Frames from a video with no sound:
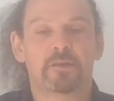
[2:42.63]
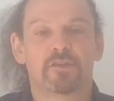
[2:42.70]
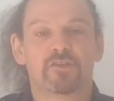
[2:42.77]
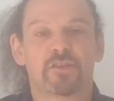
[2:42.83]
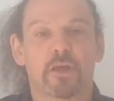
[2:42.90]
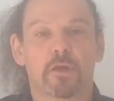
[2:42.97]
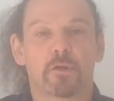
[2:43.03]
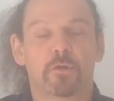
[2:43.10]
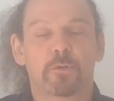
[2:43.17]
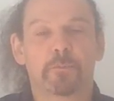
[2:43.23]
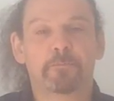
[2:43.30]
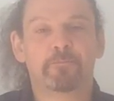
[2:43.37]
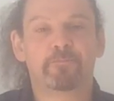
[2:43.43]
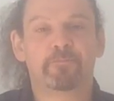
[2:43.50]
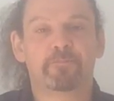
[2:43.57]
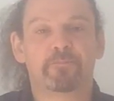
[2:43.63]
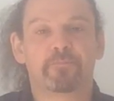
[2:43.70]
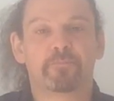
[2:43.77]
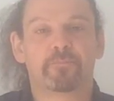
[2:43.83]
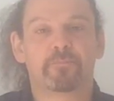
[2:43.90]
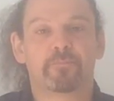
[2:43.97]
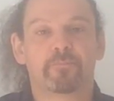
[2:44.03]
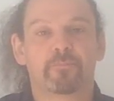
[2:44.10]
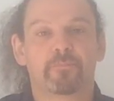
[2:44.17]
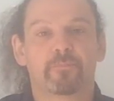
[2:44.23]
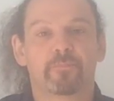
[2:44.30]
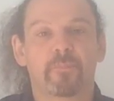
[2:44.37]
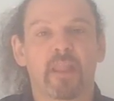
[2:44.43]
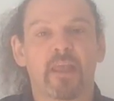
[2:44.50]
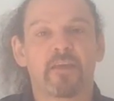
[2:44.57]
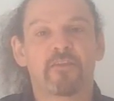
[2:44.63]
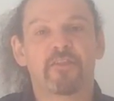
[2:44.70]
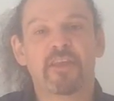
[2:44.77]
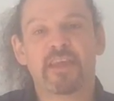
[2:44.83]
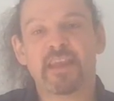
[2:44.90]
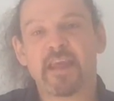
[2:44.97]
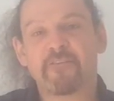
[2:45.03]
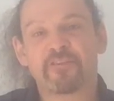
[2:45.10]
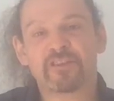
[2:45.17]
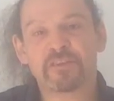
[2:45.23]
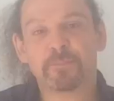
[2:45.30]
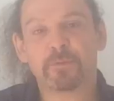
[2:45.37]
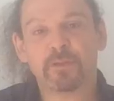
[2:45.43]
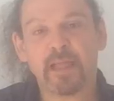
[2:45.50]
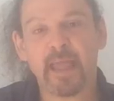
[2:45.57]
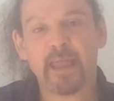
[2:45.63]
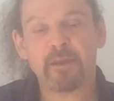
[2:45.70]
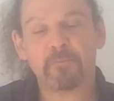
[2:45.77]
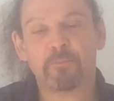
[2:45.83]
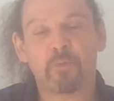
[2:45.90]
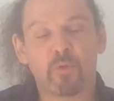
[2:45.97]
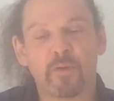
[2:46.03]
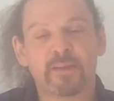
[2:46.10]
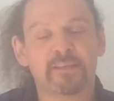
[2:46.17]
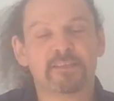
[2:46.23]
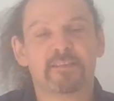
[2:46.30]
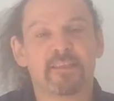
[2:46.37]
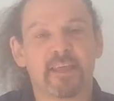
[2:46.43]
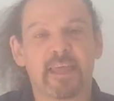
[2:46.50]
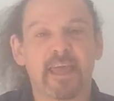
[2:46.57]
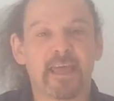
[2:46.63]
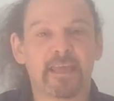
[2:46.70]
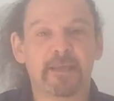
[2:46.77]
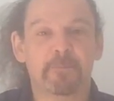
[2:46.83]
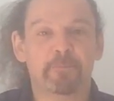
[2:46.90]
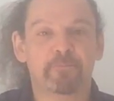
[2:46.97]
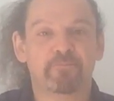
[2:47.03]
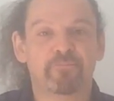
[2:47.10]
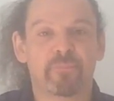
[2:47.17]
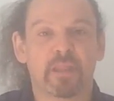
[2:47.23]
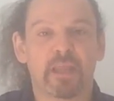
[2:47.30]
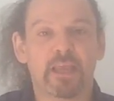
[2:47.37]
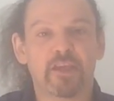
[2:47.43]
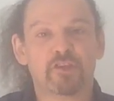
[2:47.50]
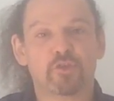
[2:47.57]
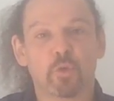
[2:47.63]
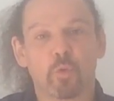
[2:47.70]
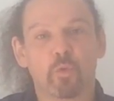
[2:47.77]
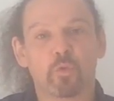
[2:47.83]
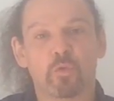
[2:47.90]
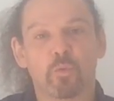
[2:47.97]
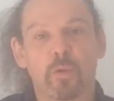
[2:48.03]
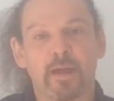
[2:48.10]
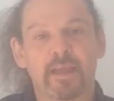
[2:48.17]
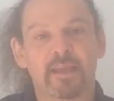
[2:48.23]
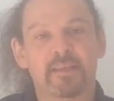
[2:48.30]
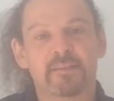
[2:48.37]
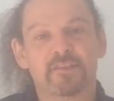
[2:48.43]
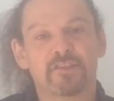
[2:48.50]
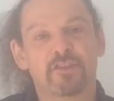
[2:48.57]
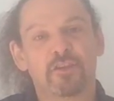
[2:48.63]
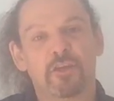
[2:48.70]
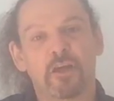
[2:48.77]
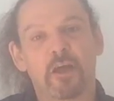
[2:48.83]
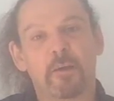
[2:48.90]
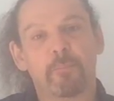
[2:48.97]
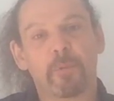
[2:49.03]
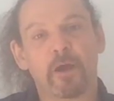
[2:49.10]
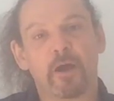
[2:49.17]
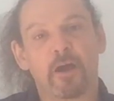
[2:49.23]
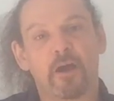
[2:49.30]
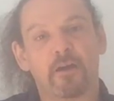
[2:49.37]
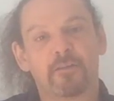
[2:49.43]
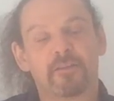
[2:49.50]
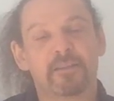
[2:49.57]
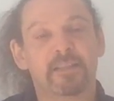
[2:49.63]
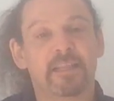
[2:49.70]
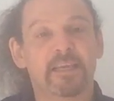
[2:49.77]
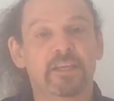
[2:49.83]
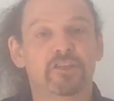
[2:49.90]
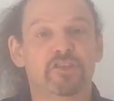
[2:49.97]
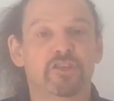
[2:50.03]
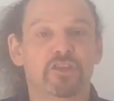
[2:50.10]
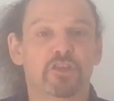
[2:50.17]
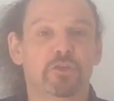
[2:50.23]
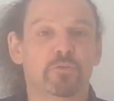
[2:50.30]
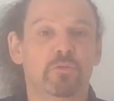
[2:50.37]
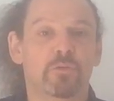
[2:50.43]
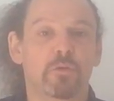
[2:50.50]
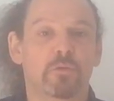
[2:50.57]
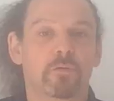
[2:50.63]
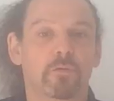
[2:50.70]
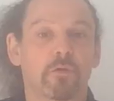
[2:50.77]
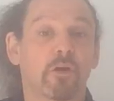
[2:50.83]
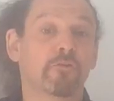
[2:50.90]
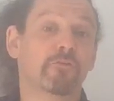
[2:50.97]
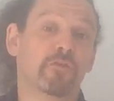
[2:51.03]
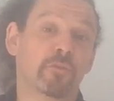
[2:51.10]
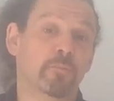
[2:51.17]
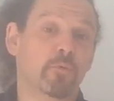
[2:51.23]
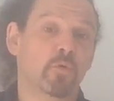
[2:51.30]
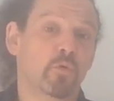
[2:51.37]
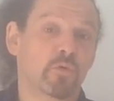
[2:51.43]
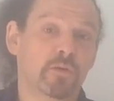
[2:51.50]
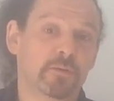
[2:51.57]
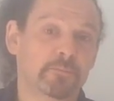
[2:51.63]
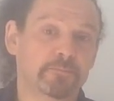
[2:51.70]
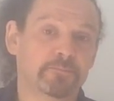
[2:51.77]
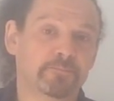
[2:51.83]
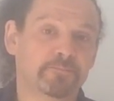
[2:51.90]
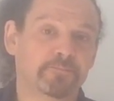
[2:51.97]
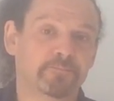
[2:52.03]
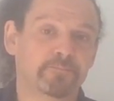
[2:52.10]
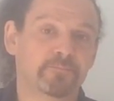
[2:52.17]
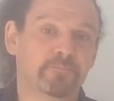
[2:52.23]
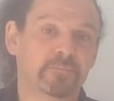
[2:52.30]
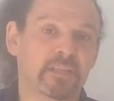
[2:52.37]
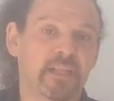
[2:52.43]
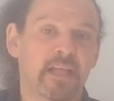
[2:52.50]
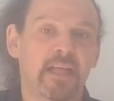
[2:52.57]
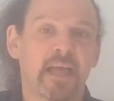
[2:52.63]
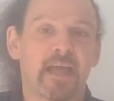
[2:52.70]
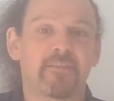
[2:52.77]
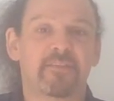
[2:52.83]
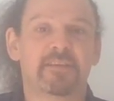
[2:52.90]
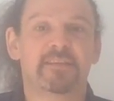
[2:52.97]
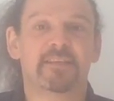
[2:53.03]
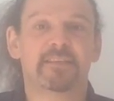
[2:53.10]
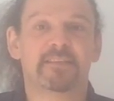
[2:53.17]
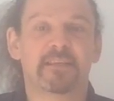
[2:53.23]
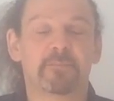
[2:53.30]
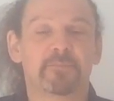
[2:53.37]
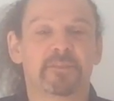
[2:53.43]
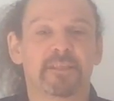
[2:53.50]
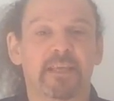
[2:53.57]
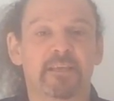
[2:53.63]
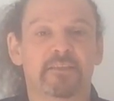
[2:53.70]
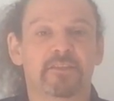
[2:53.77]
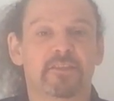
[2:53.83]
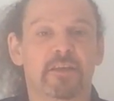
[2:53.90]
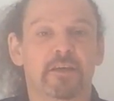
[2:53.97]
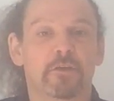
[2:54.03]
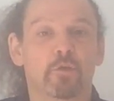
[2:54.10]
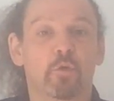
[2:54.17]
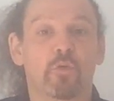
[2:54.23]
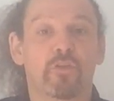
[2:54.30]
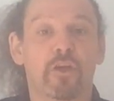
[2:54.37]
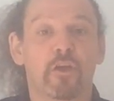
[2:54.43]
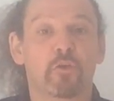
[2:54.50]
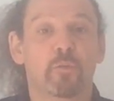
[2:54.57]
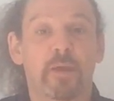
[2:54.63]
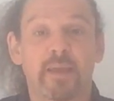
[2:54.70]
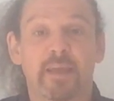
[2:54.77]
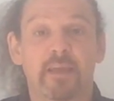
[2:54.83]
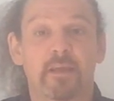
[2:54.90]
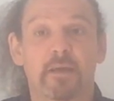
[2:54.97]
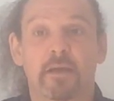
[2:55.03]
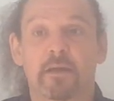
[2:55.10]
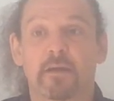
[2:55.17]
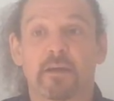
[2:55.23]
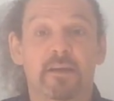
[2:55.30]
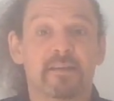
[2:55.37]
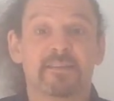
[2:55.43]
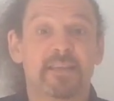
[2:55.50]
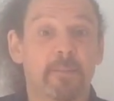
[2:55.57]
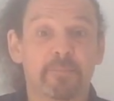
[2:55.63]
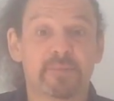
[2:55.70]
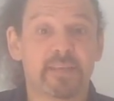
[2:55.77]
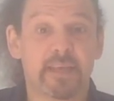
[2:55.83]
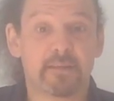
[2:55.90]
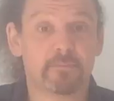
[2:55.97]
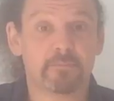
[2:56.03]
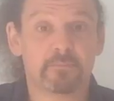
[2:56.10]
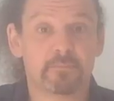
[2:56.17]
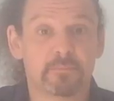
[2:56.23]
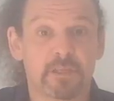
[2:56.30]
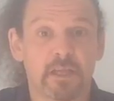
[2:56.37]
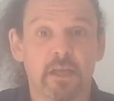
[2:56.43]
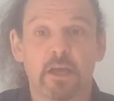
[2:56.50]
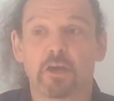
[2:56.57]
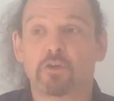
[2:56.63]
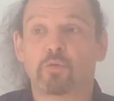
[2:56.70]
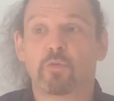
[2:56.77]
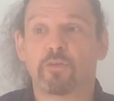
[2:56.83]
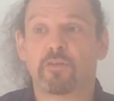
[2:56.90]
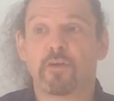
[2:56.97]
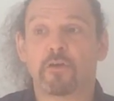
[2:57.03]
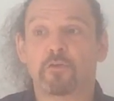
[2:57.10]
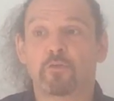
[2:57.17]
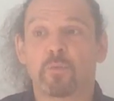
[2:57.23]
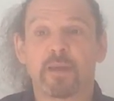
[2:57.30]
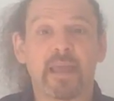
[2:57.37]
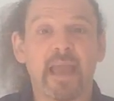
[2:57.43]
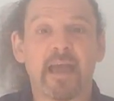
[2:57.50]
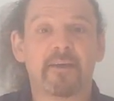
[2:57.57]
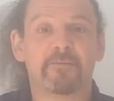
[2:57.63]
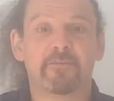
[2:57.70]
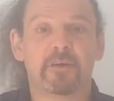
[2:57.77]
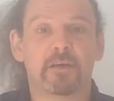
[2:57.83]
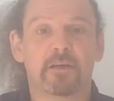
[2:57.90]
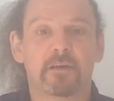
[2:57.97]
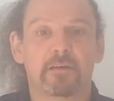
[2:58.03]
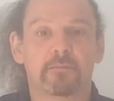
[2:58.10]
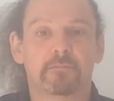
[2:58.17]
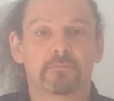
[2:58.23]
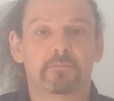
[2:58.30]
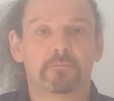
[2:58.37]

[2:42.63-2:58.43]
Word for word: So the inevitable end point to the game is always that a path leads you off the board. And this is something that although we uh, accept it, and although we have a